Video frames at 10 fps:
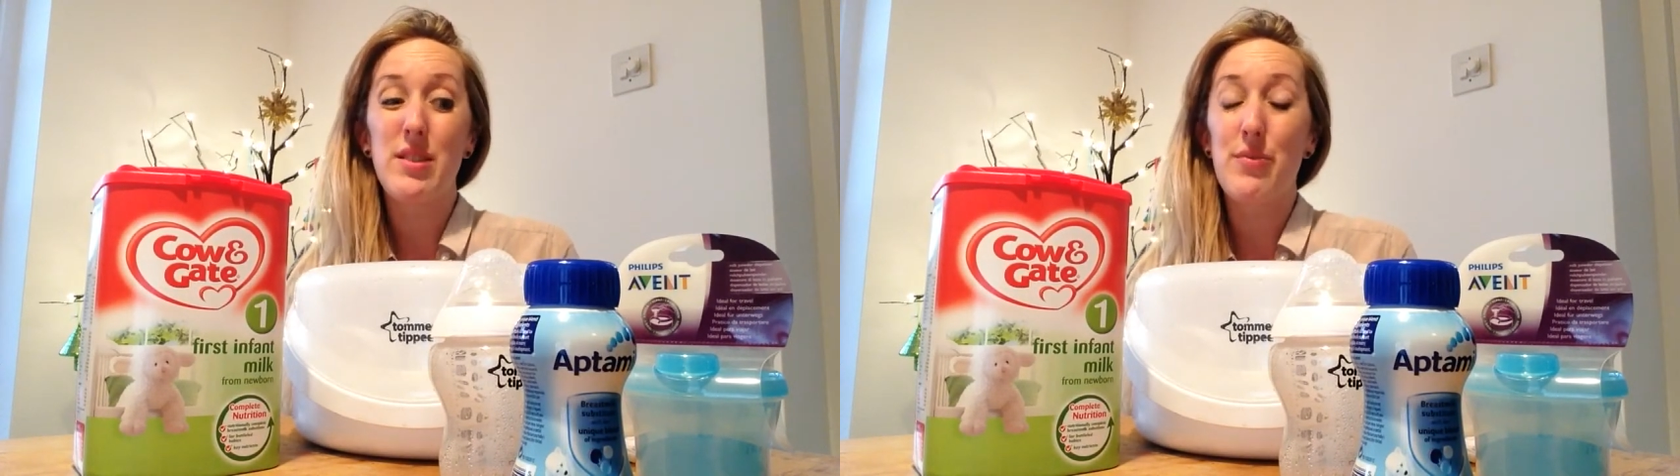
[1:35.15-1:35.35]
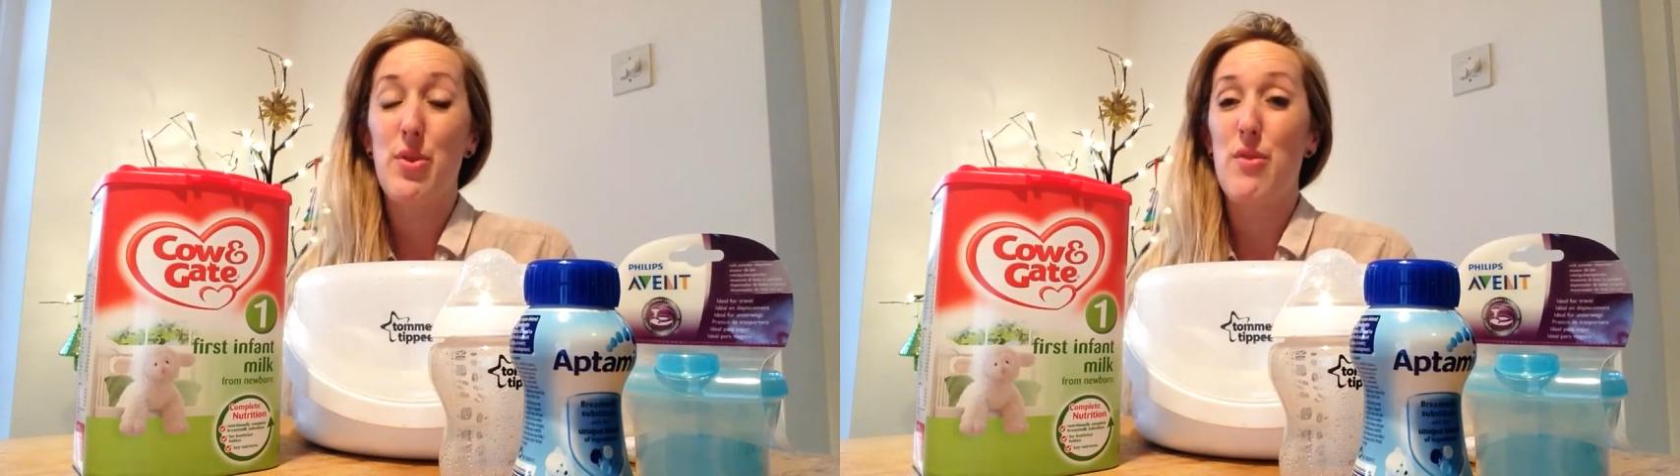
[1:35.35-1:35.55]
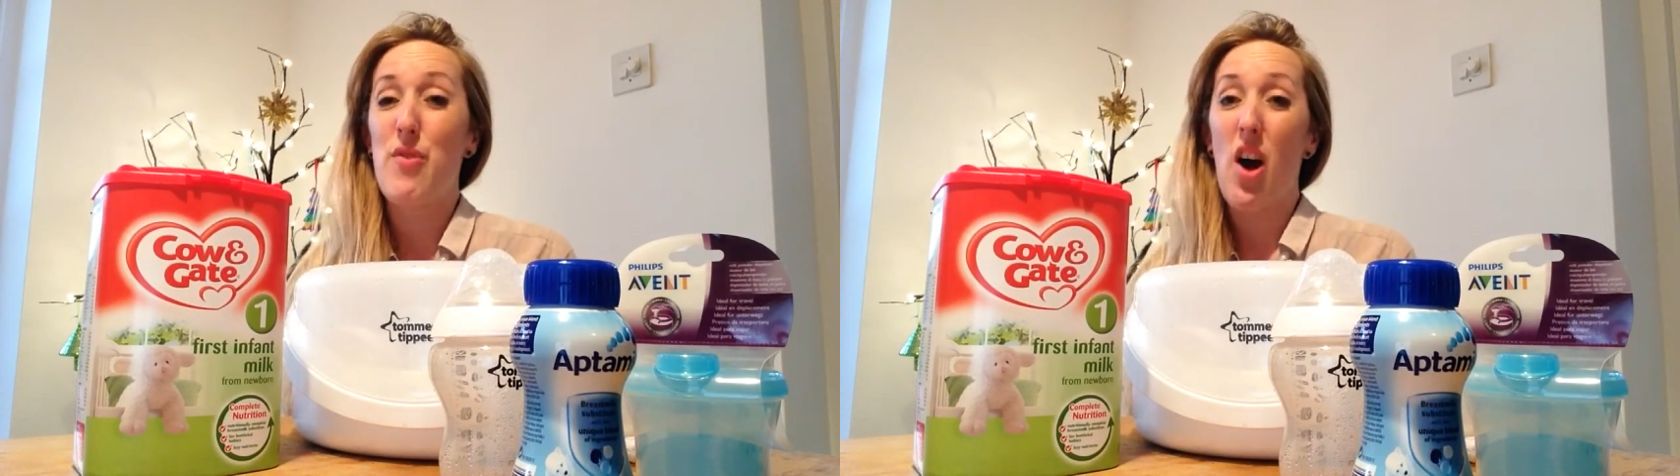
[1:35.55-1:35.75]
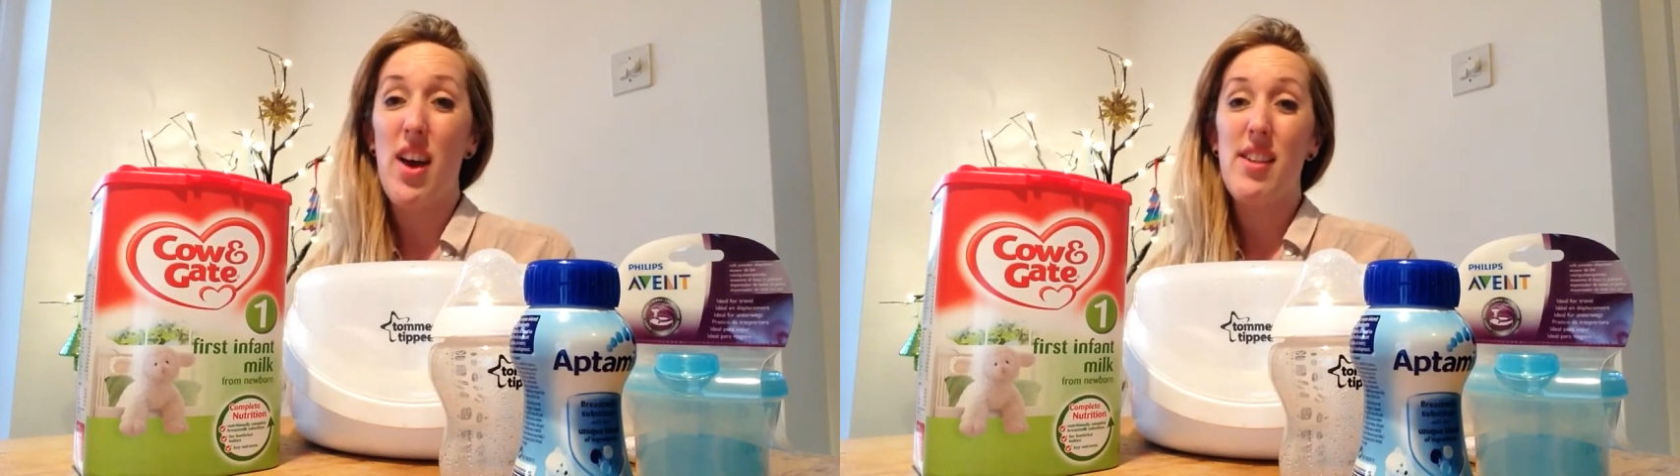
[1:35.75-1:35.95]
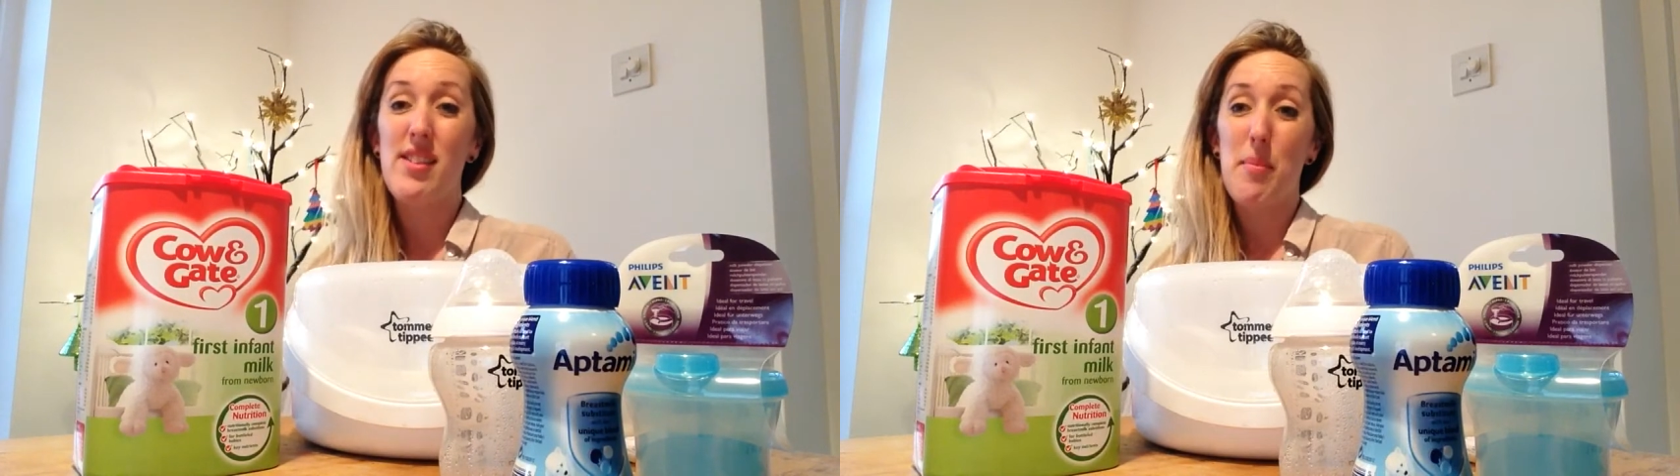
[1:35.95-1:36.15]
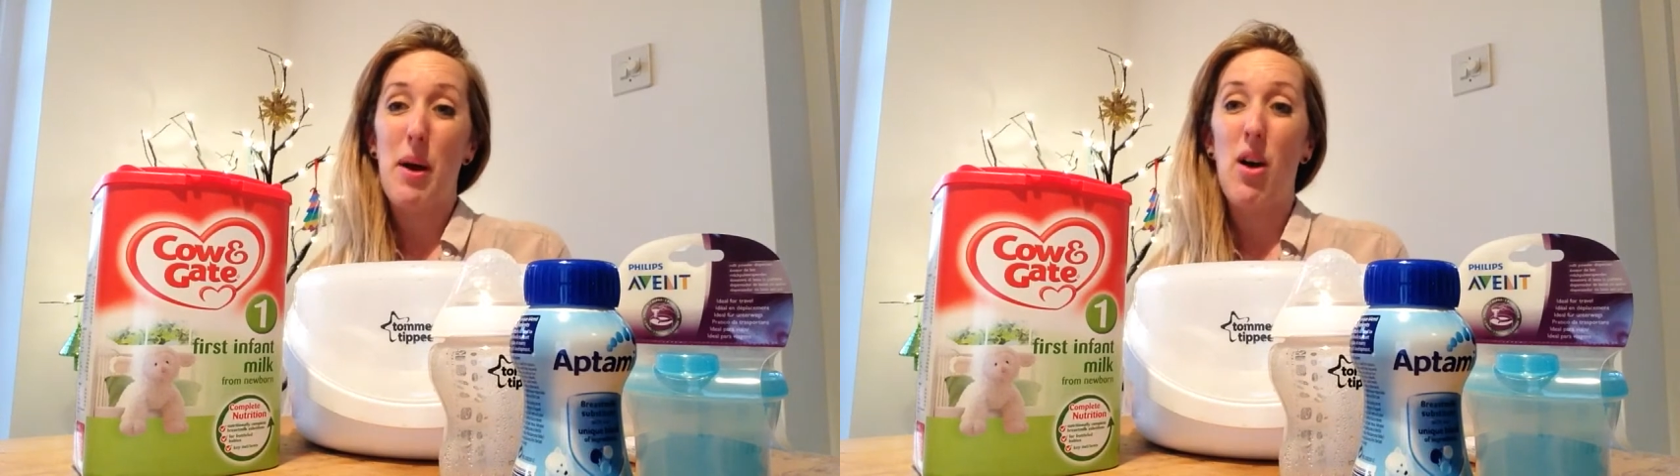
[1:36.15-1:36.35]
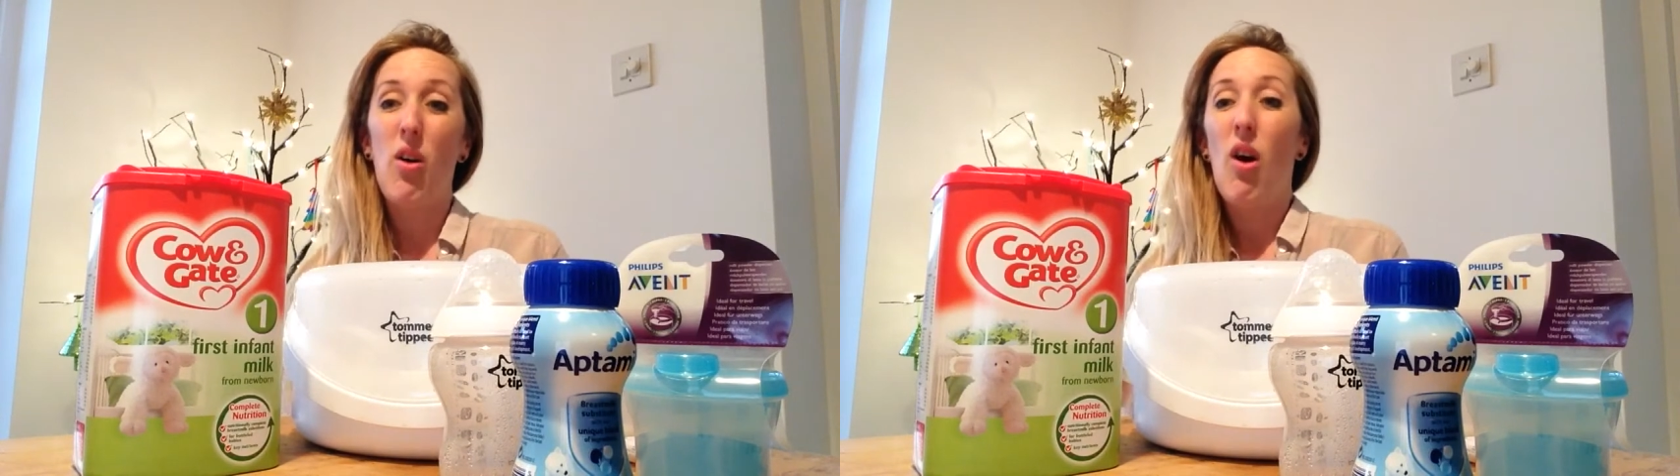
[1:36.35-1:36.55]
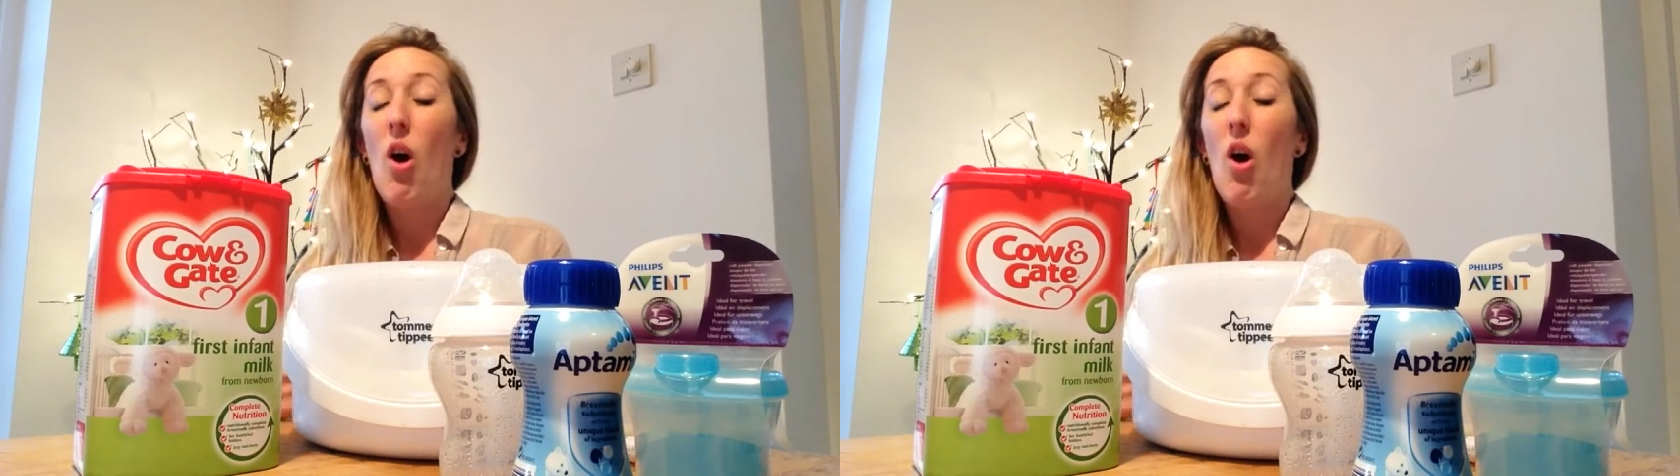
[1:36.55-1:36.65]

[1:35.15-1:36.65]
for advice about